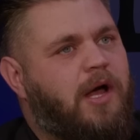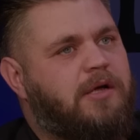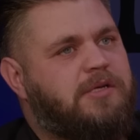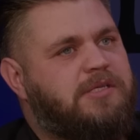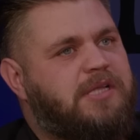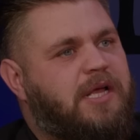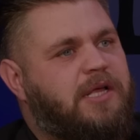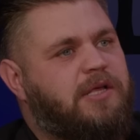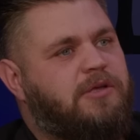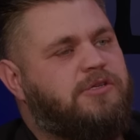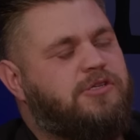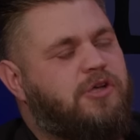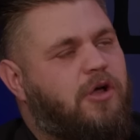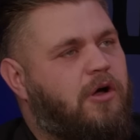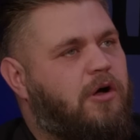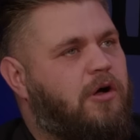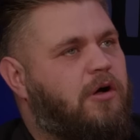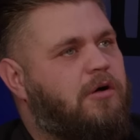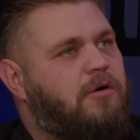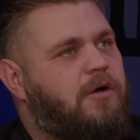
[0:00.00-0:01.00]
Whereas, like, you
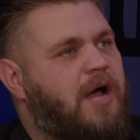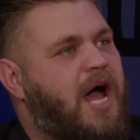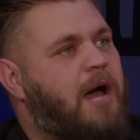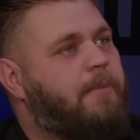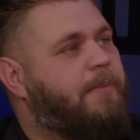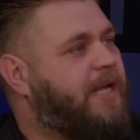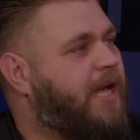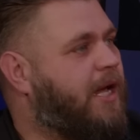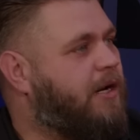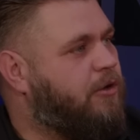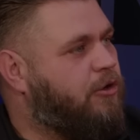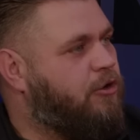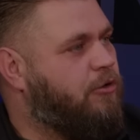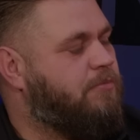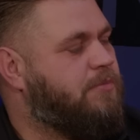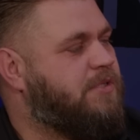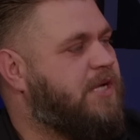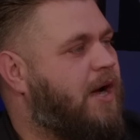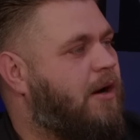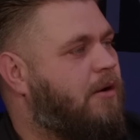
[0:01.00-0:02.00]
saw Armageddon
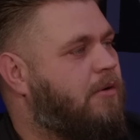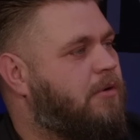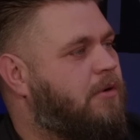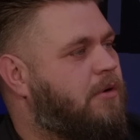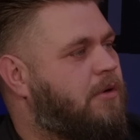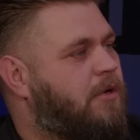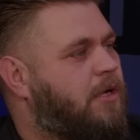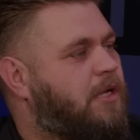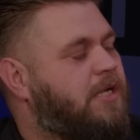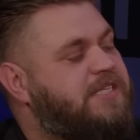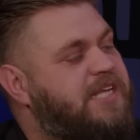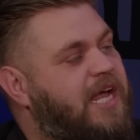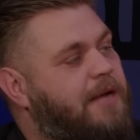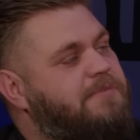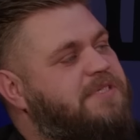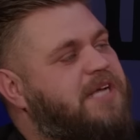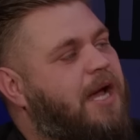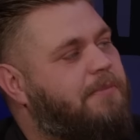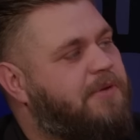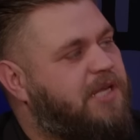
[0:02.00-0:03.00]
comes out at the
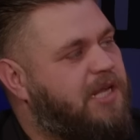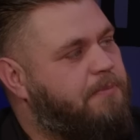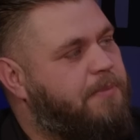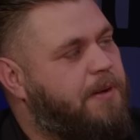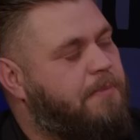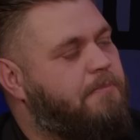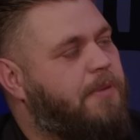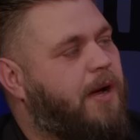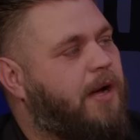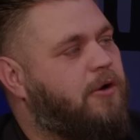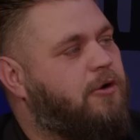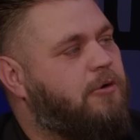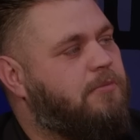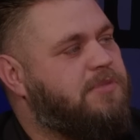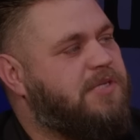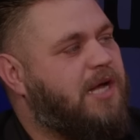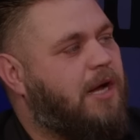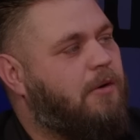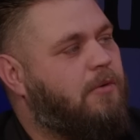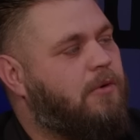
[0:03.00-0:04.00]
same time Deep Impact
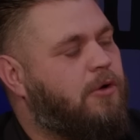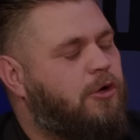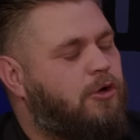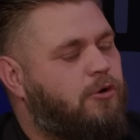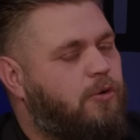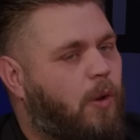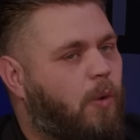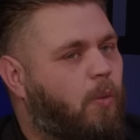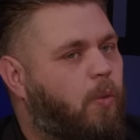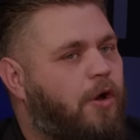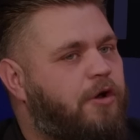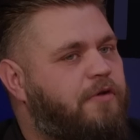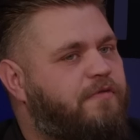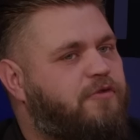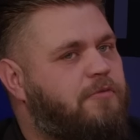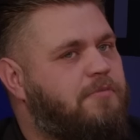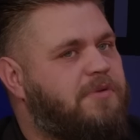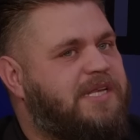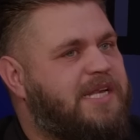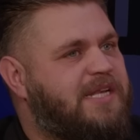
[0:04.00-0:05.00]
comes out. Well, one
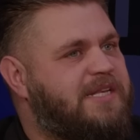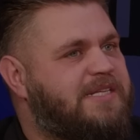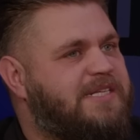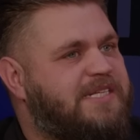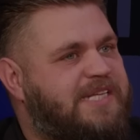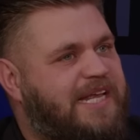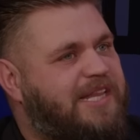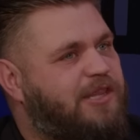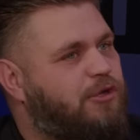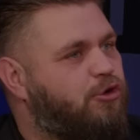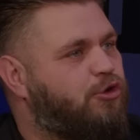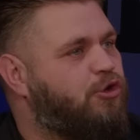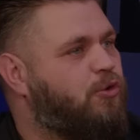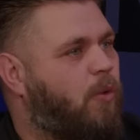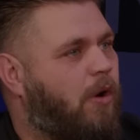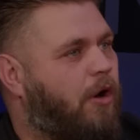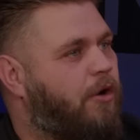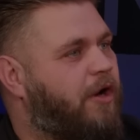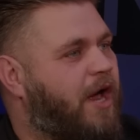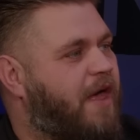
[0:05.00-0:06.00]
of them didn't see the other
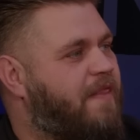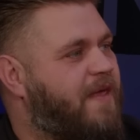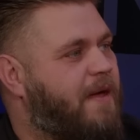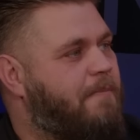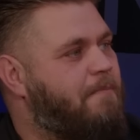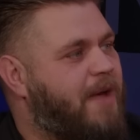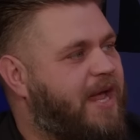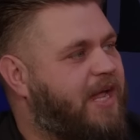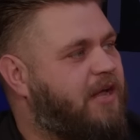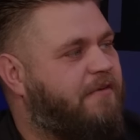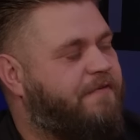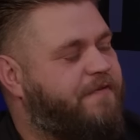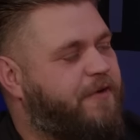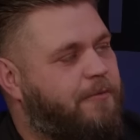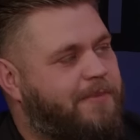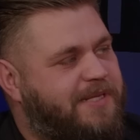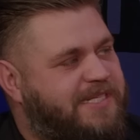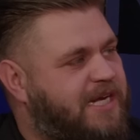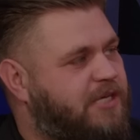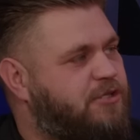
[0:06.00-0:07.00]
one and then make a
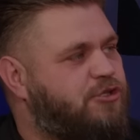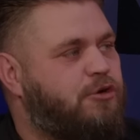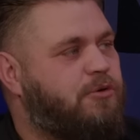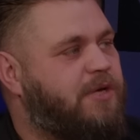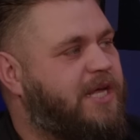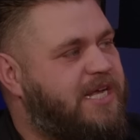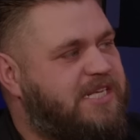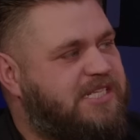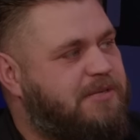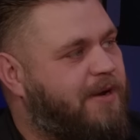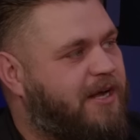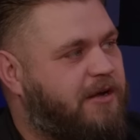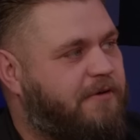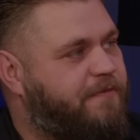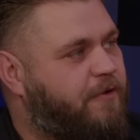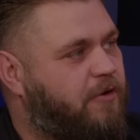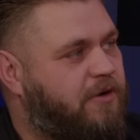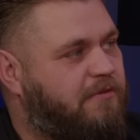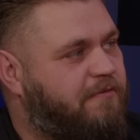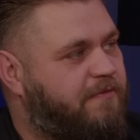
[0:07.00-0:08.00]
film. It takes two years to make
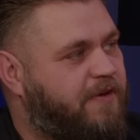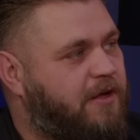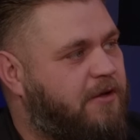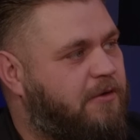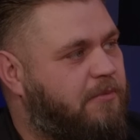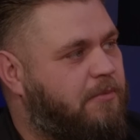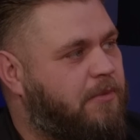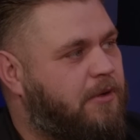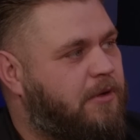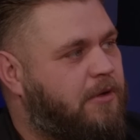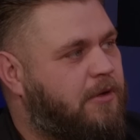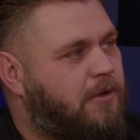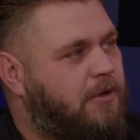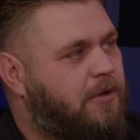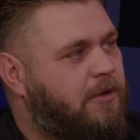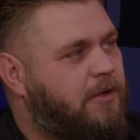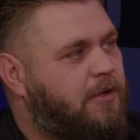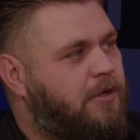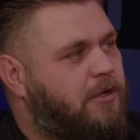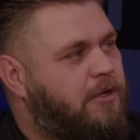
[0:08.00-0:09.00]
a fucking film.
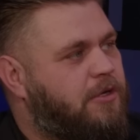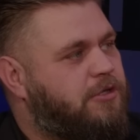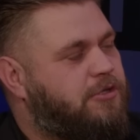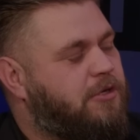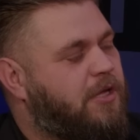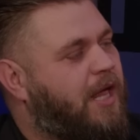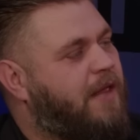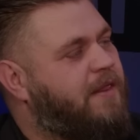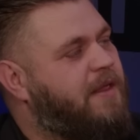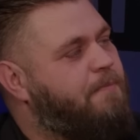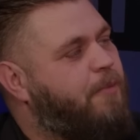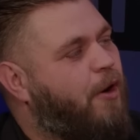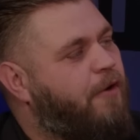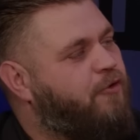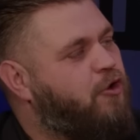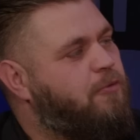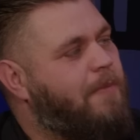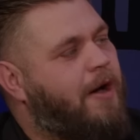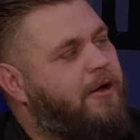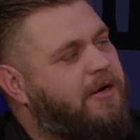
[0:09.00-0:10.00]
No. So, true. like, they
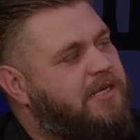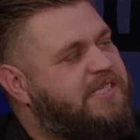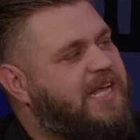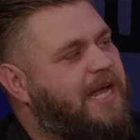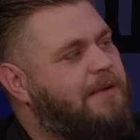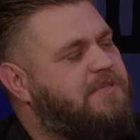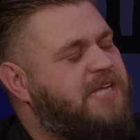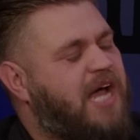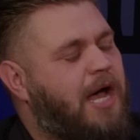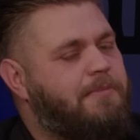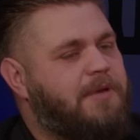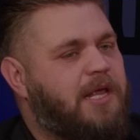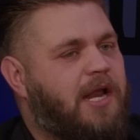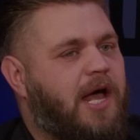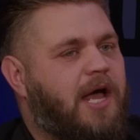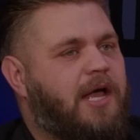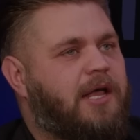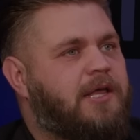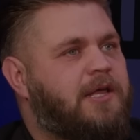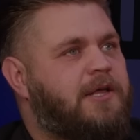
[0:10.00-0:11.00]
both come out at the same time. You're
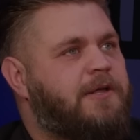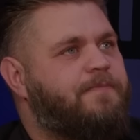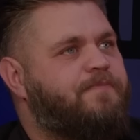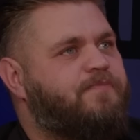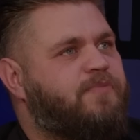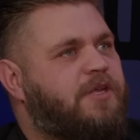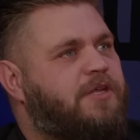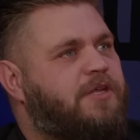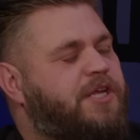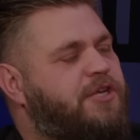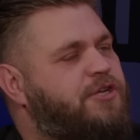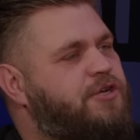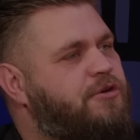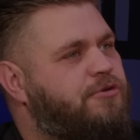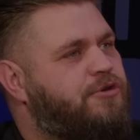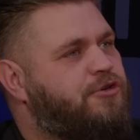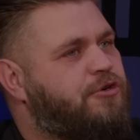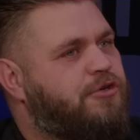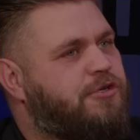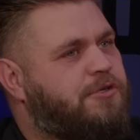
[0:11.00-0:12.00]
like, did
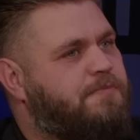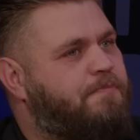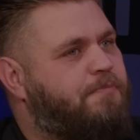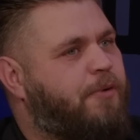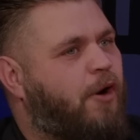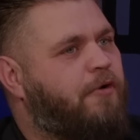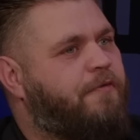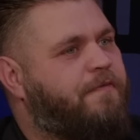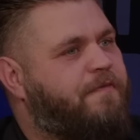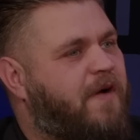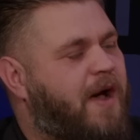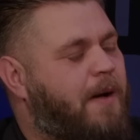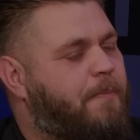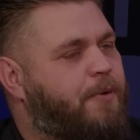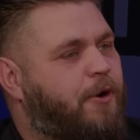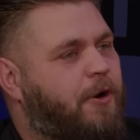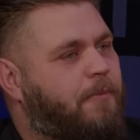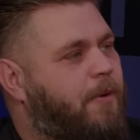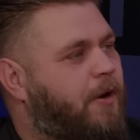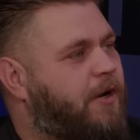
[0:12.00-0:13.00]
you just both
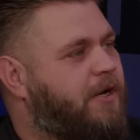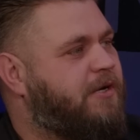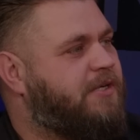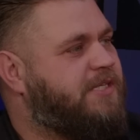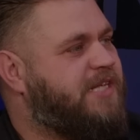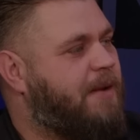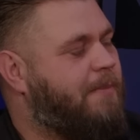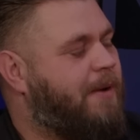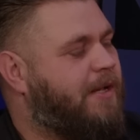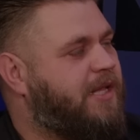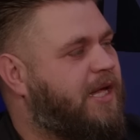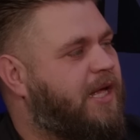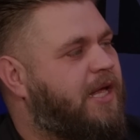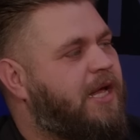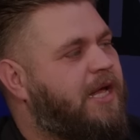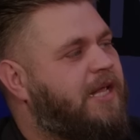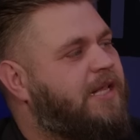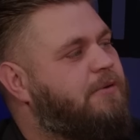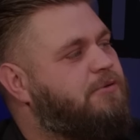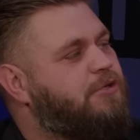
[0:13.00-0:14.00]
happen upon the same idea?
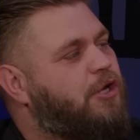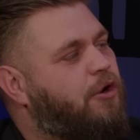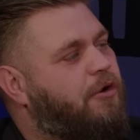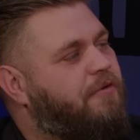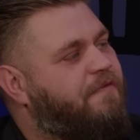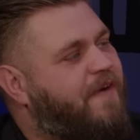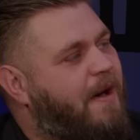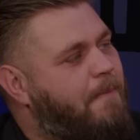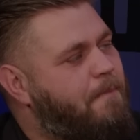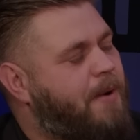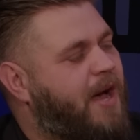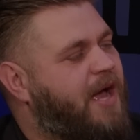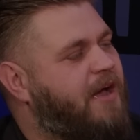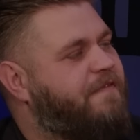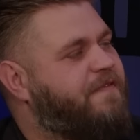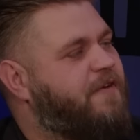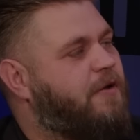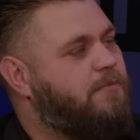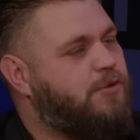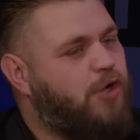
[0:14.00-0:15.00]
There was a lot of
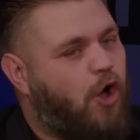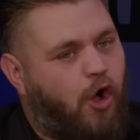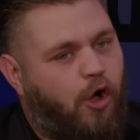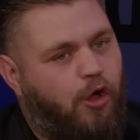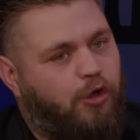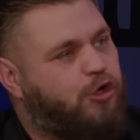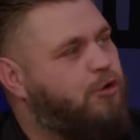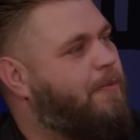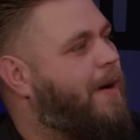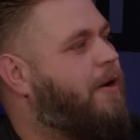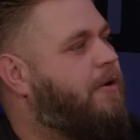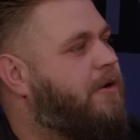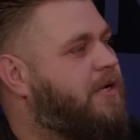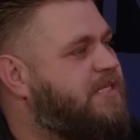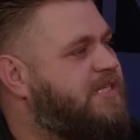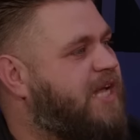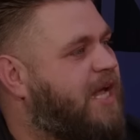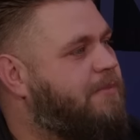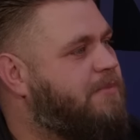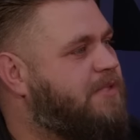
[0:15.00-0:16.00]
vampire films all come out at
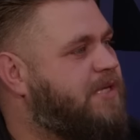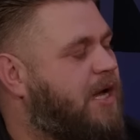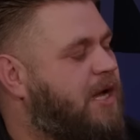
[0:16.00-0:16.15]
the same time.